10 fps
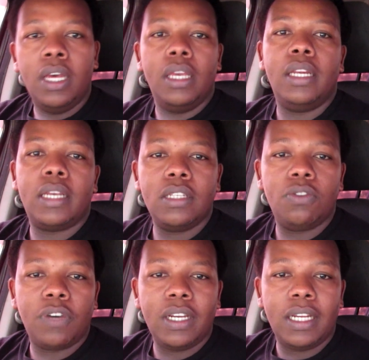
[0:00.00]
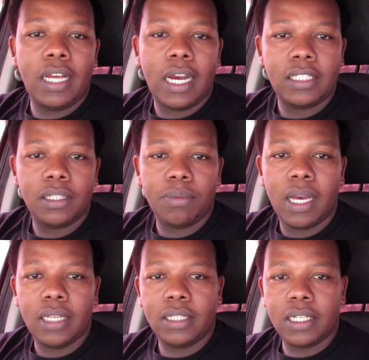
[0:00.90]
In case you find any hardship
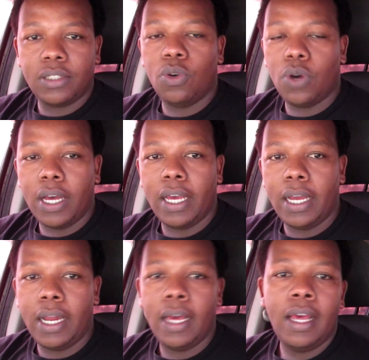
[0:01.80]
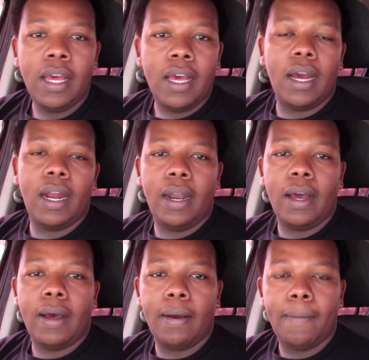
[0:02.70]
guys, just go ahead
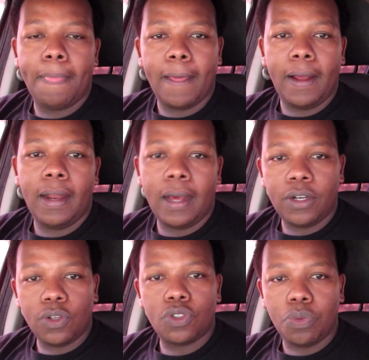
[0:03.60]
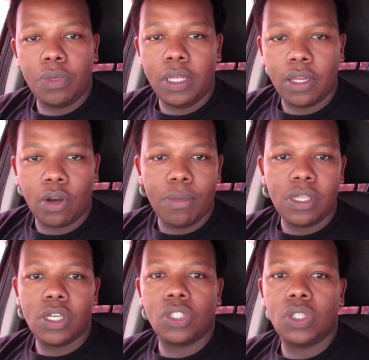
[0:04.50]
and talk to me in the comment
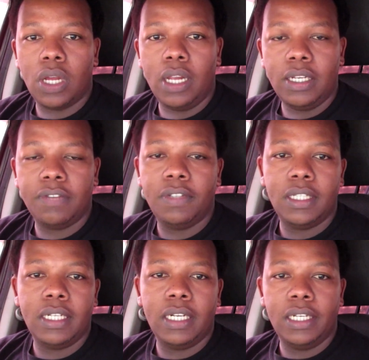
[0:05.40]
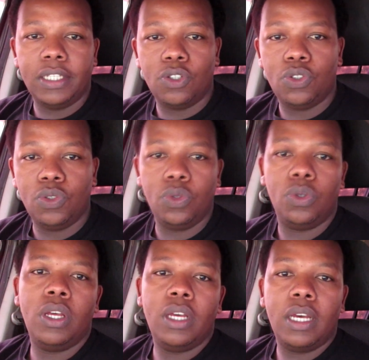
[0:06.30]
section. I'll definitely reach out to you
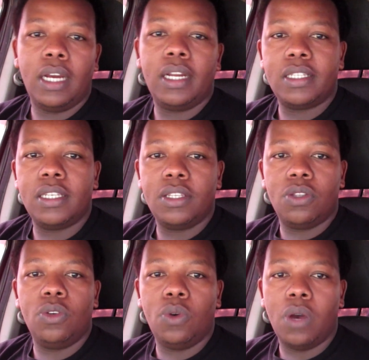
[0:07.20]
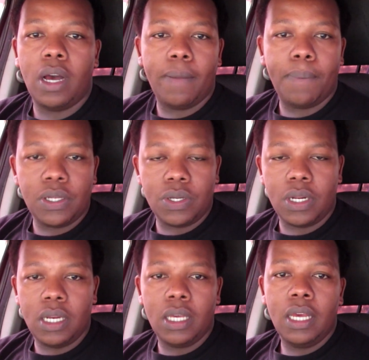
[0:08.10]
and assist you
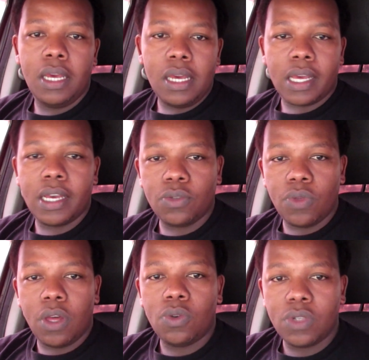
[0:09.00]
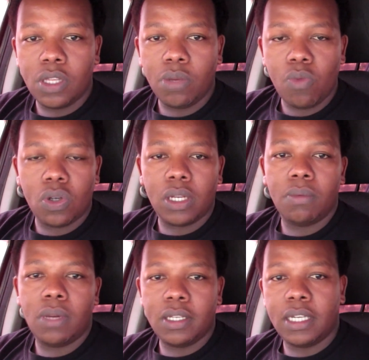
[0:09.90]
personally guys. Without wasting more
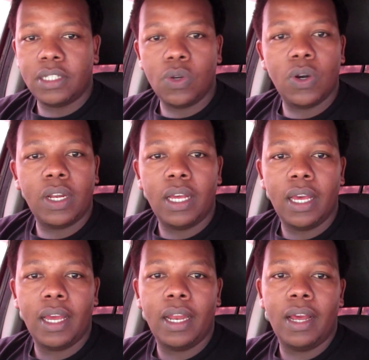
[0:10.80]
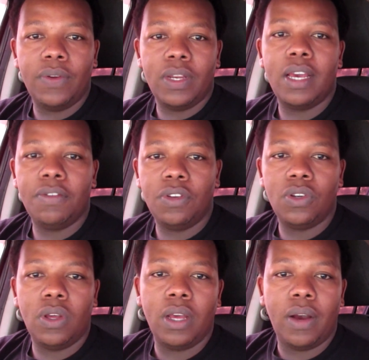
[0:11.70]
time, let's just go ahead and we dive
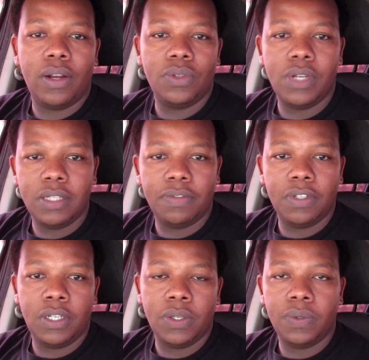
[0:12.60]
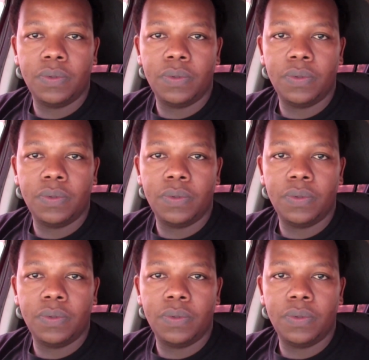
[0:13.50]
into today's video.